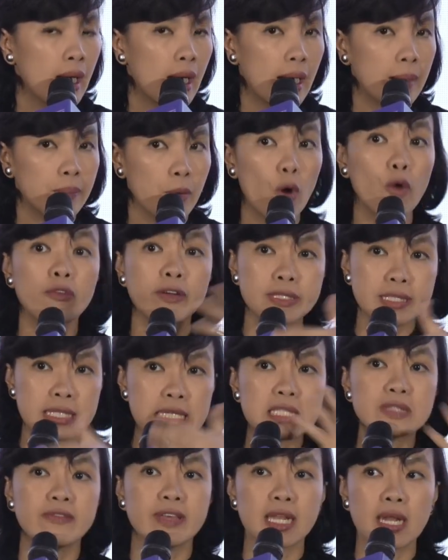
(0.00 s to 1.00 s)

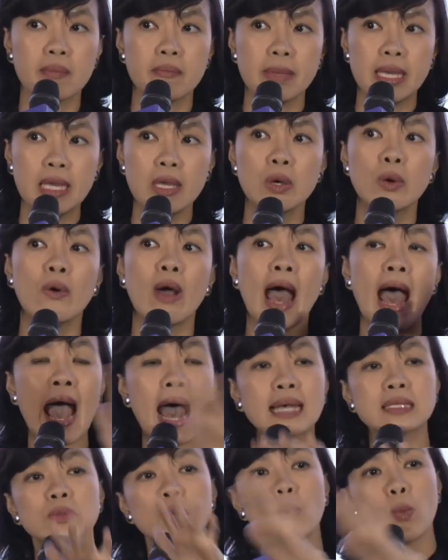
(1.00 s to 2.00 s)
overseas Vietnamese who
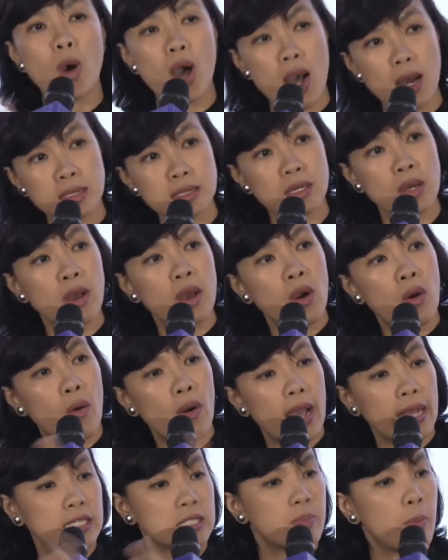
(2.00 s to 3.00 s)
has worked or
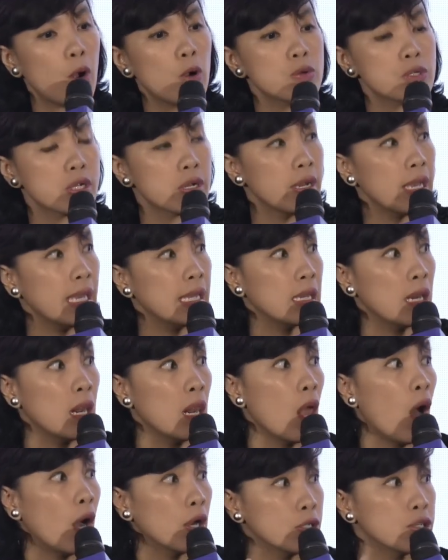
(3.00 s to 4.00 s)
exposure in
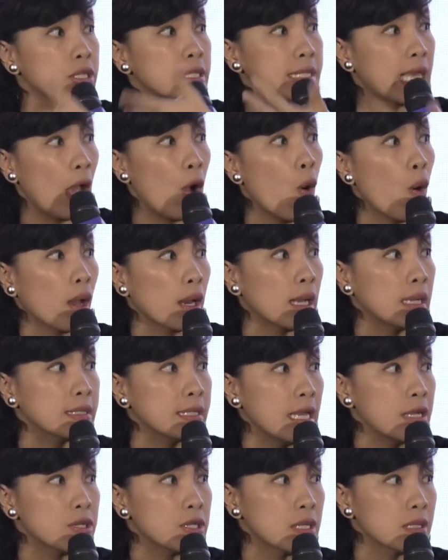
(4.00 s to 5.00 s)
larger scale
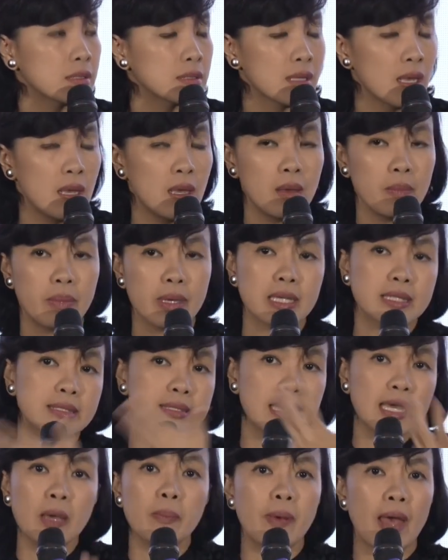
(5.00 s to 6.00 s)
organizations. Because
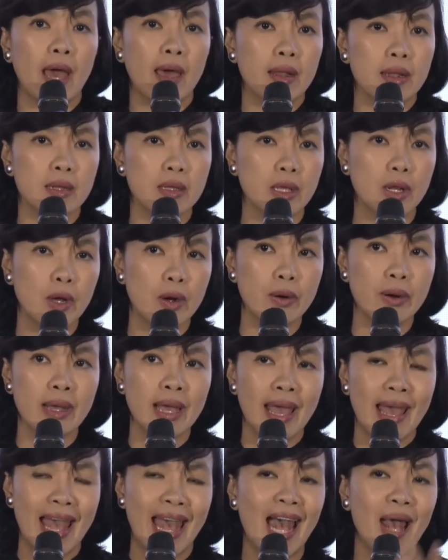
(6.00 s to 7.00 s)
think about it,
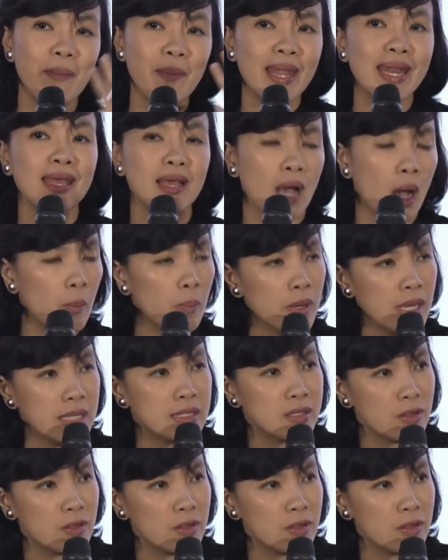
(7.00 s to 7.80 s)
how many companies in